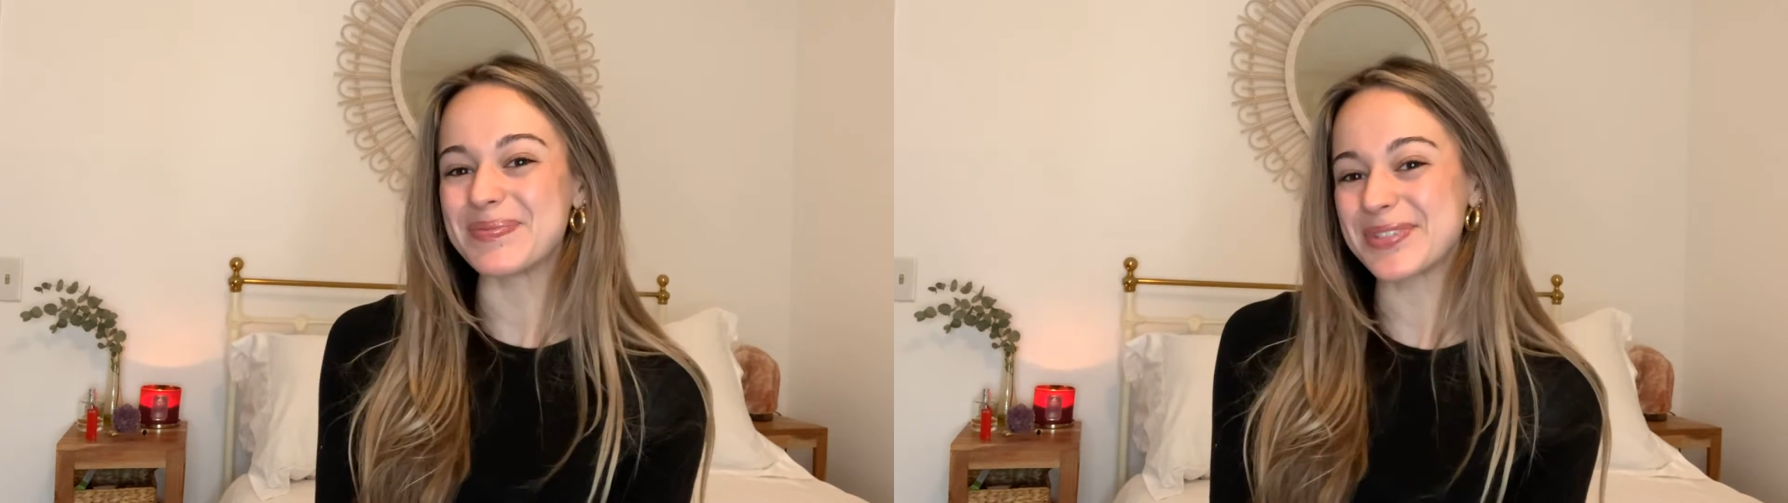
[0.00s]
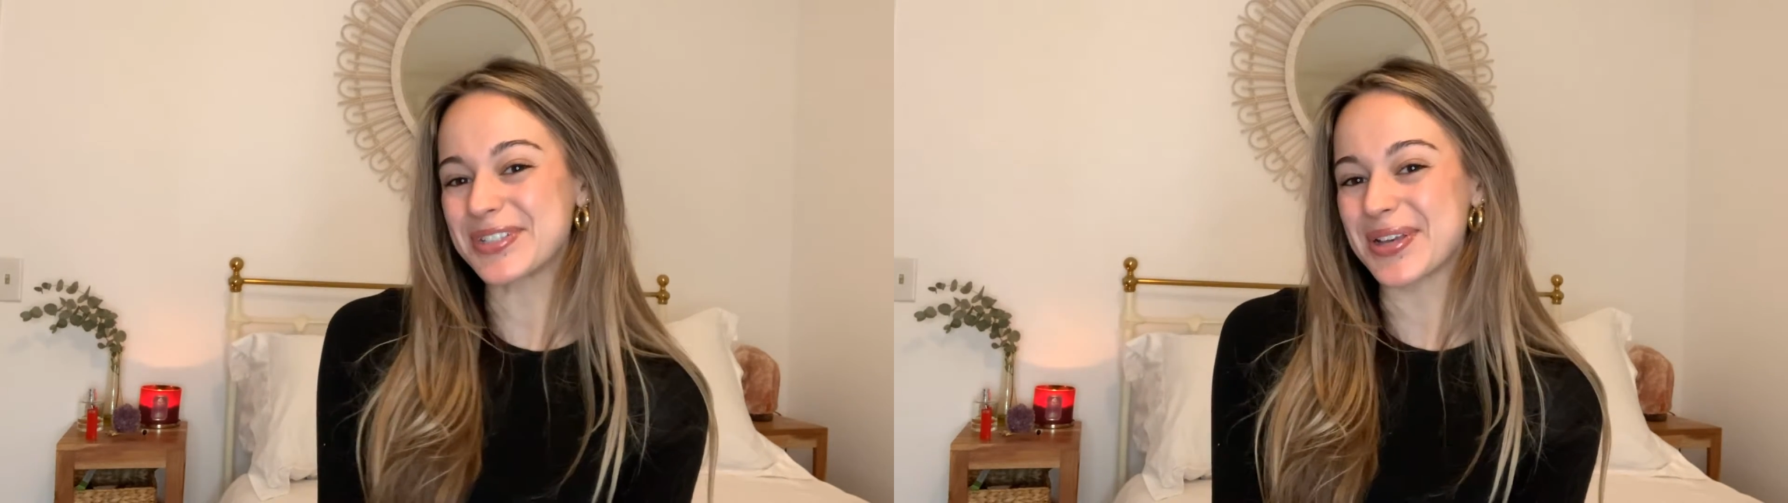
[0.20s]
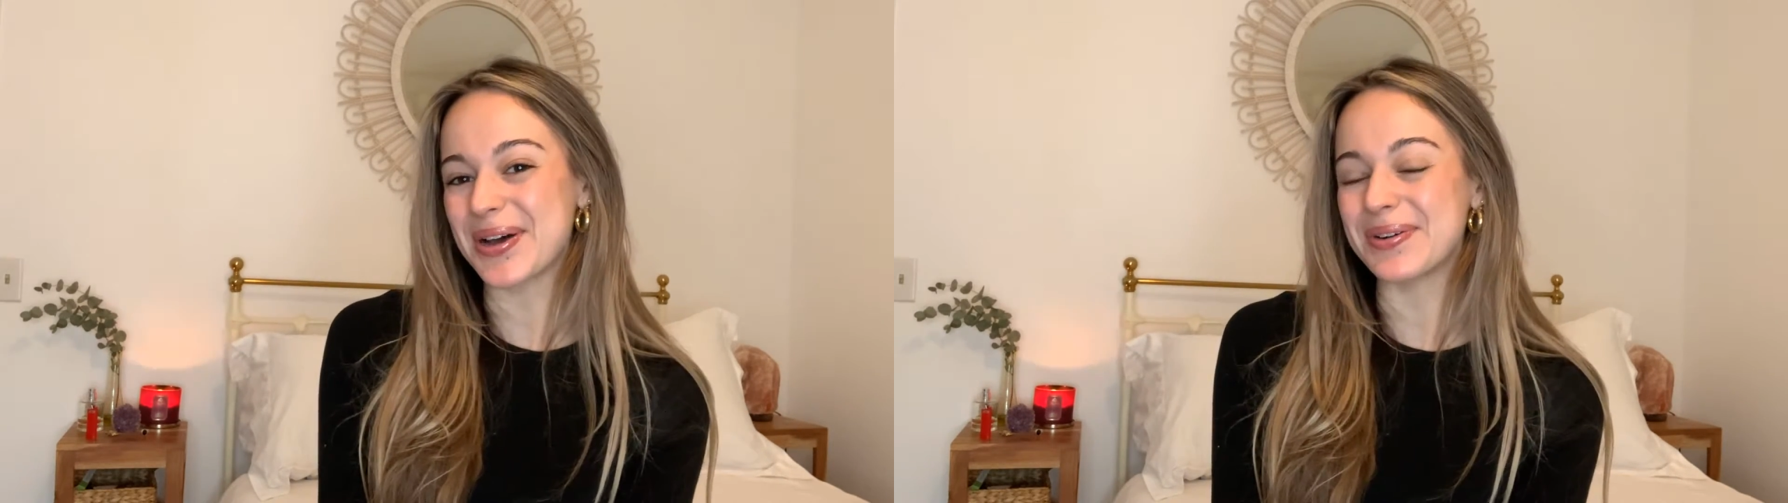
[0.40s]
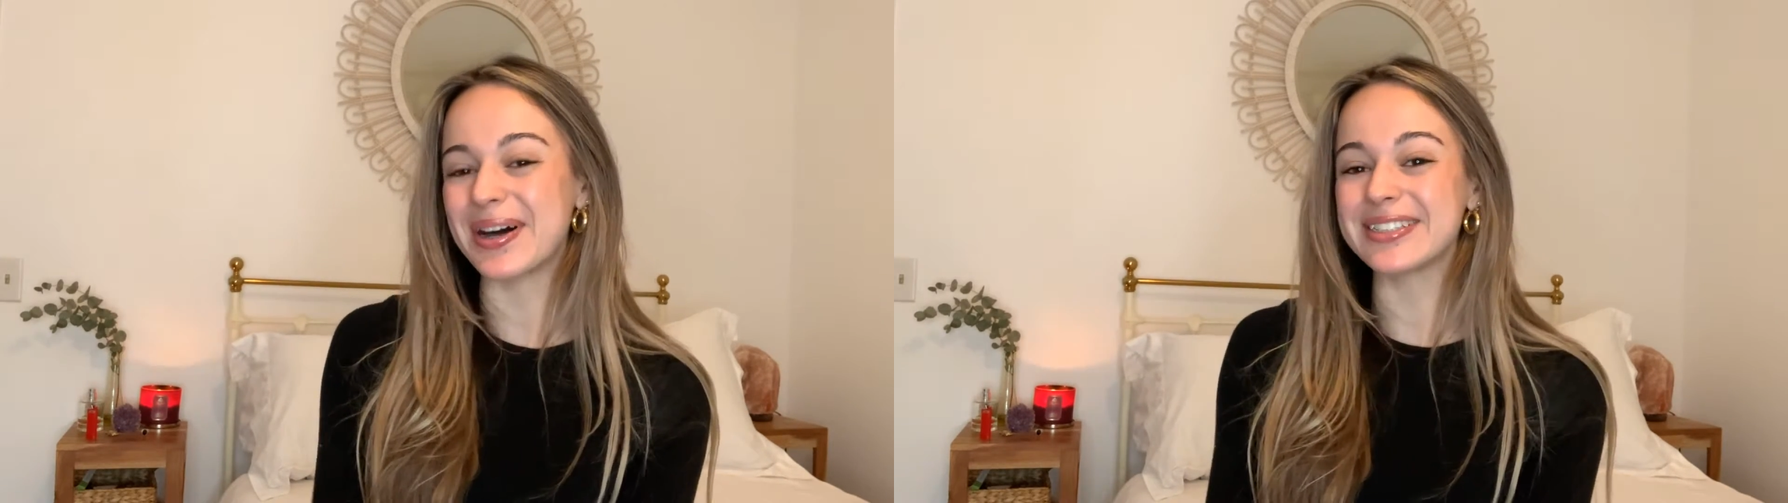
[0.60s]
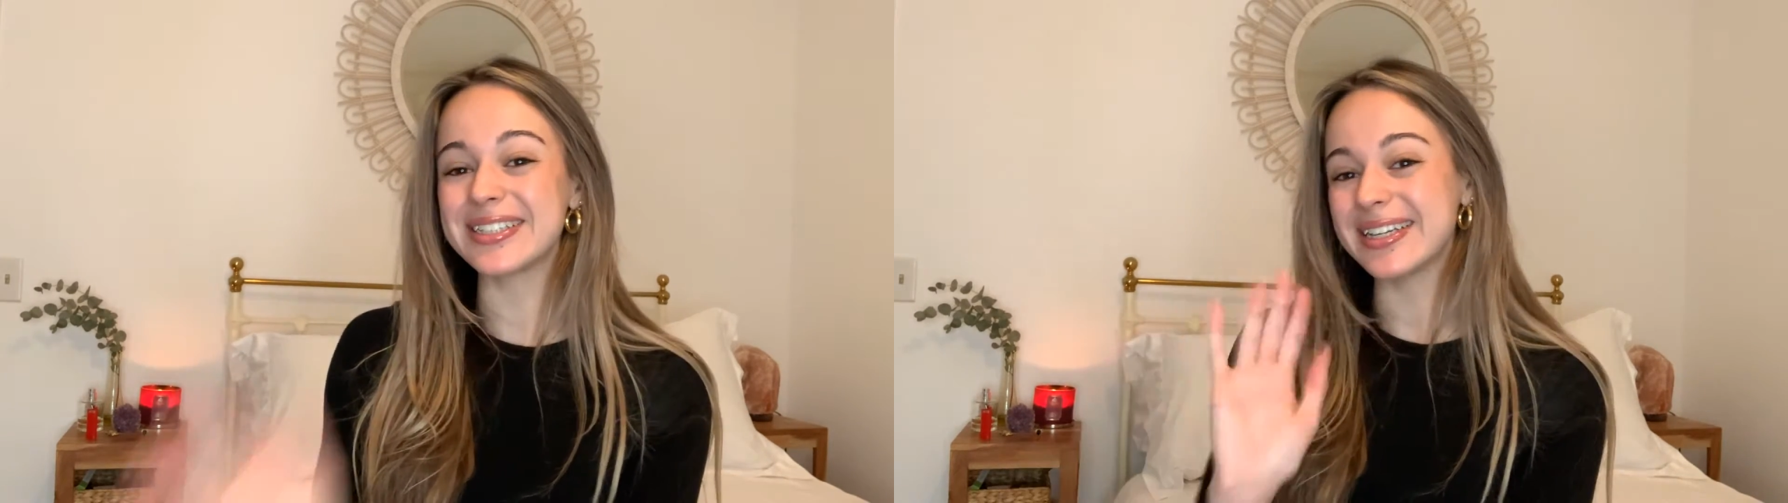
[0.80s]
So
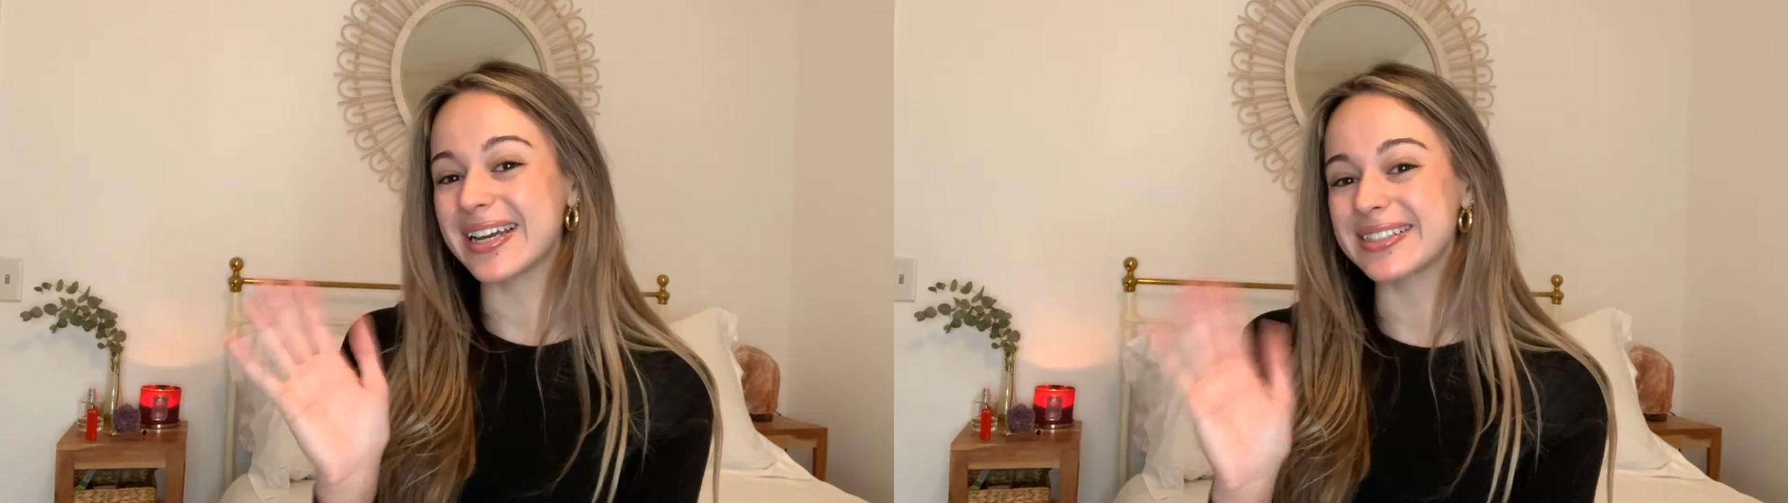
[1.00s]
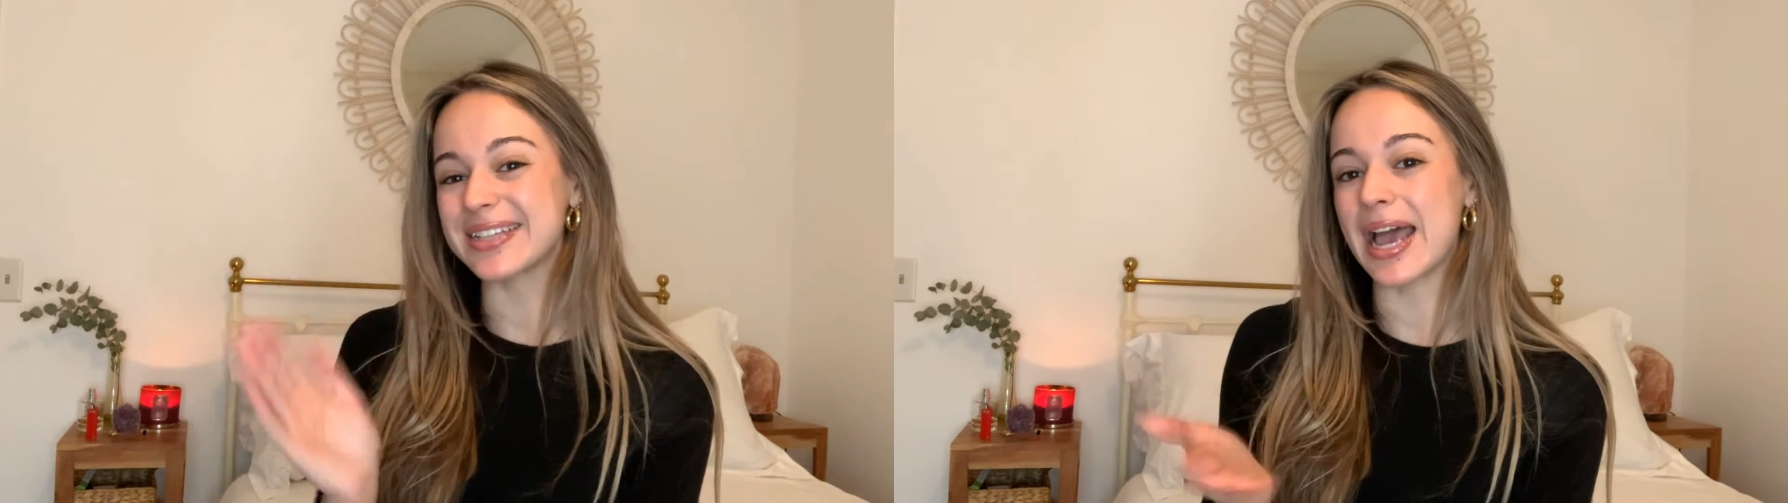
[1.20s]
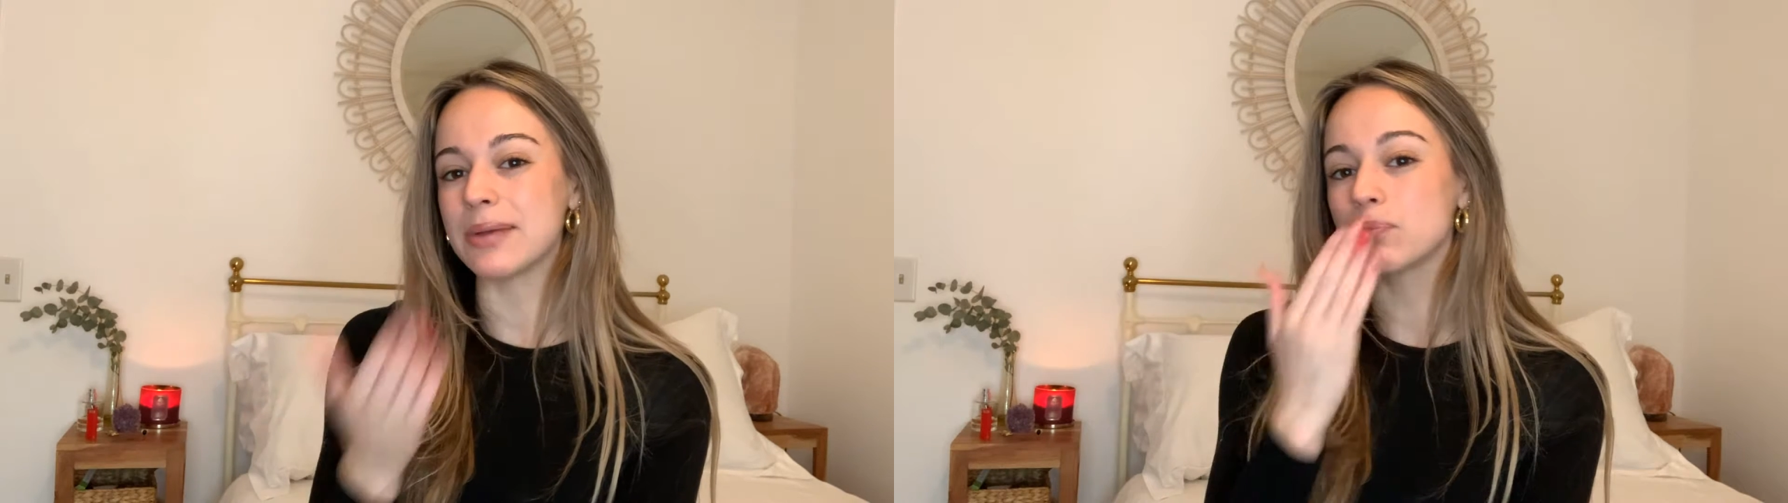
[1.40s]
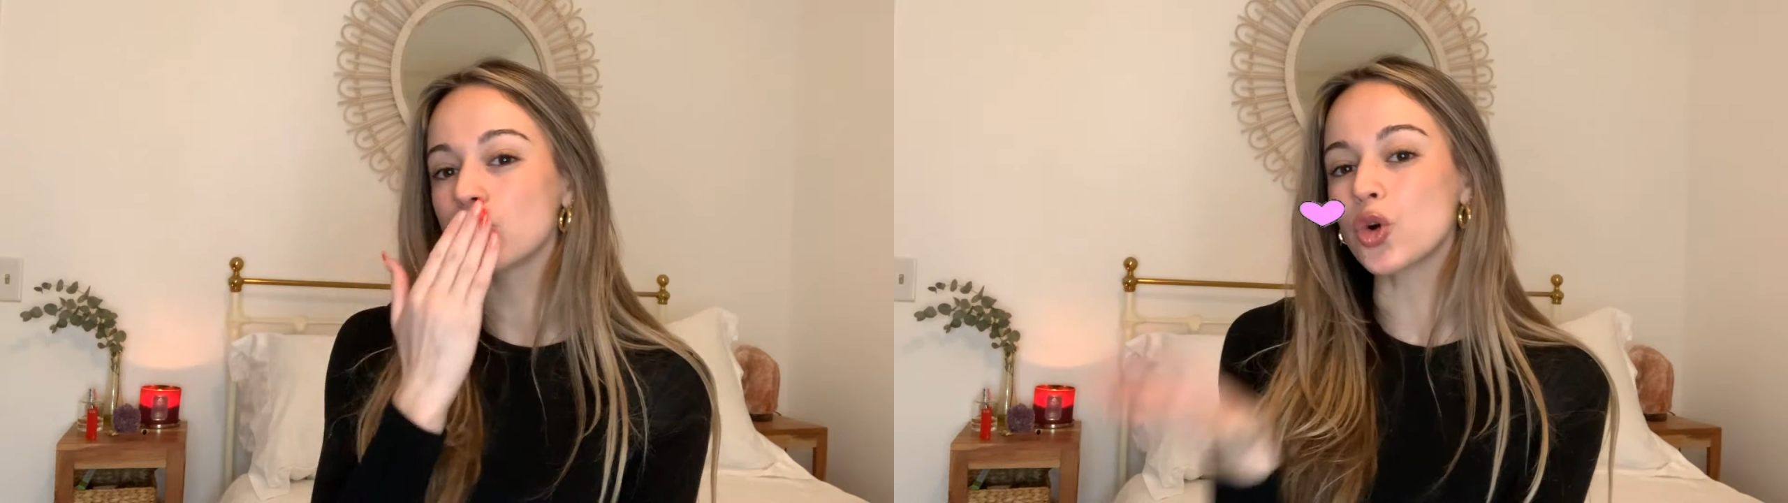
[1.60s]
I'll see you next time.